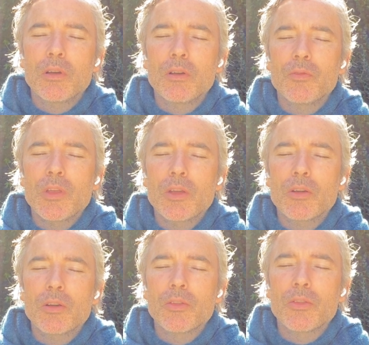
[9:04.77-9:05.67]
of the
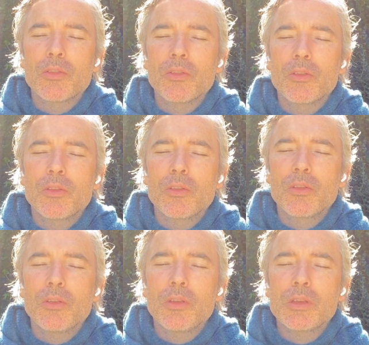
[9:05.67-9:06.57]
earth
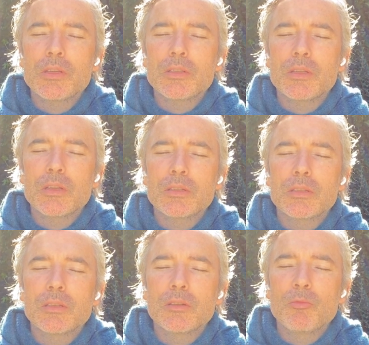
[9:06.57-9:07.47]
is
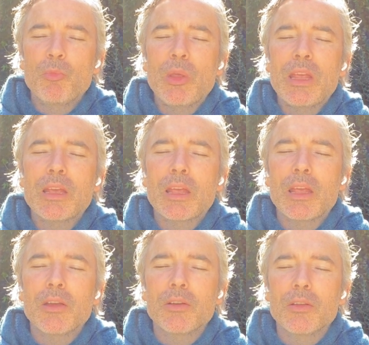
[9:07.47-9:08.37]
this being
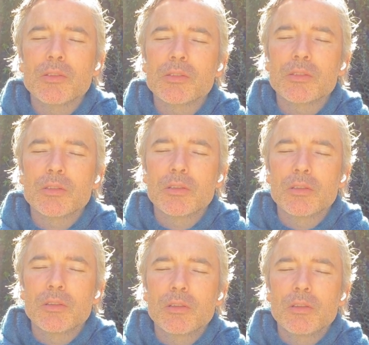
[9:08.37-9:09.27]
here-ness,
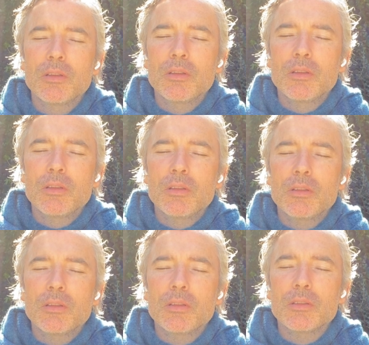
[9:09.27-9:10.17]

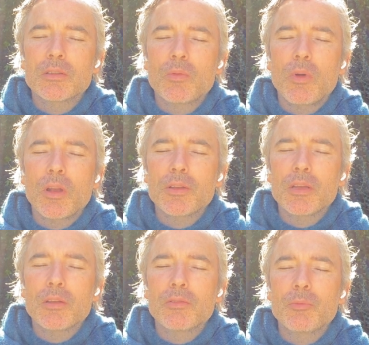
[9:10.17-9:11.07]
this
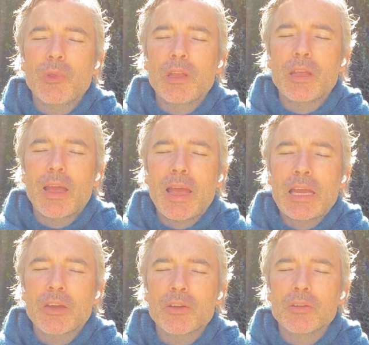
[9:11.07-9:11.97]
quality of being
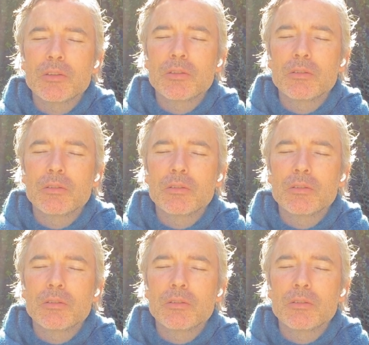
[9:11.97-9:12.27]
anchored.